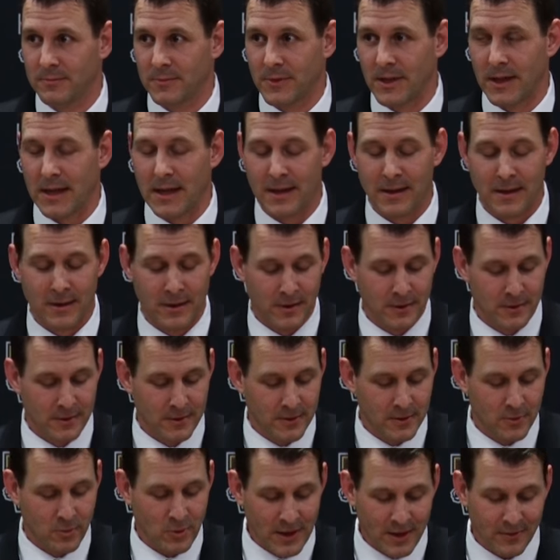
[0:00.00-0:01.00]
Okay,
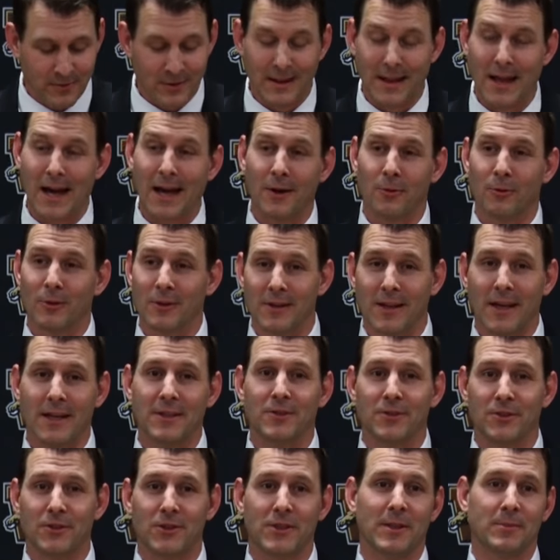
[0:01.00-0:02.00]
we have a lot of
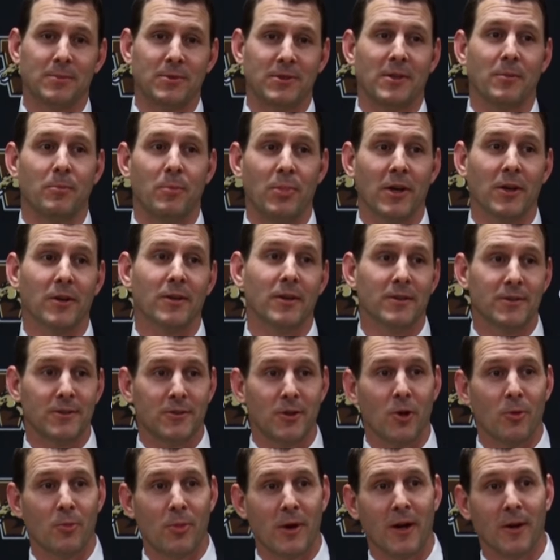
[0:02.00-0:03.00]
relationships to build. There's
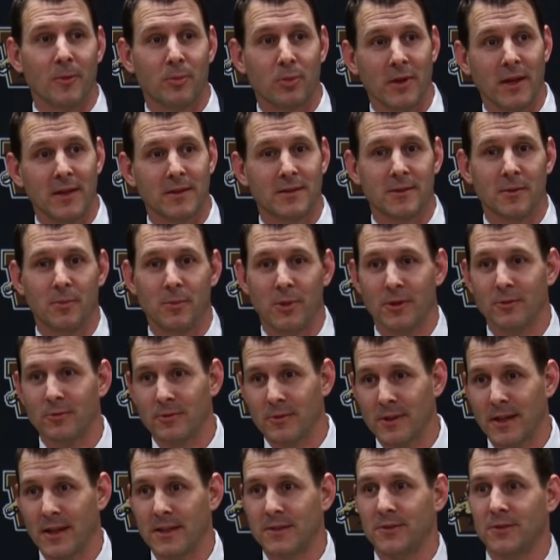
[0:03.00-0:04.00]
no better place to build
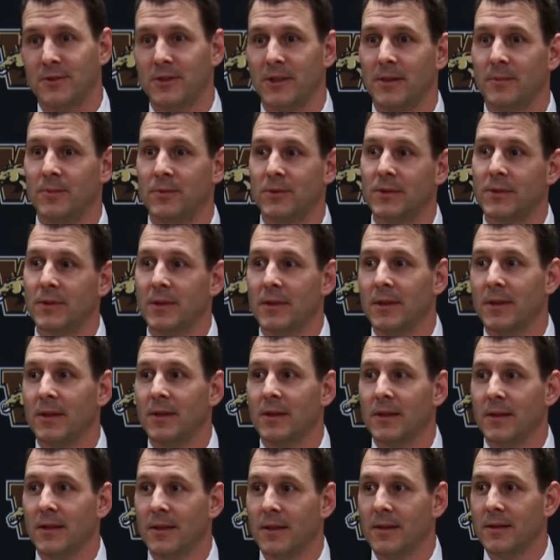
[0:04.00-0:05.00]
relationships
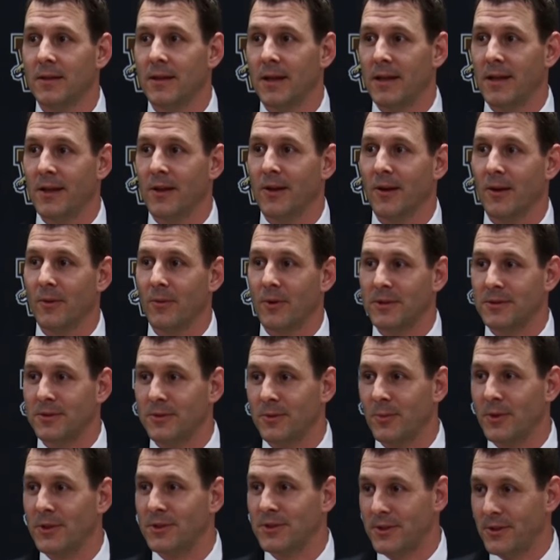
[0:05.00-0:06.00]
than here at
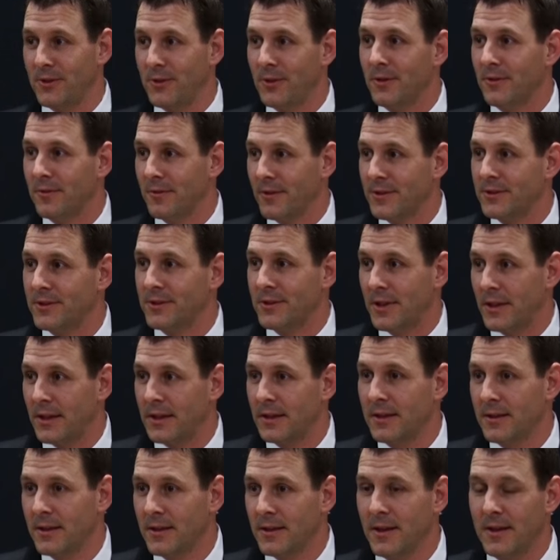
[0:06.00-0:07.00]
Western Michigan University.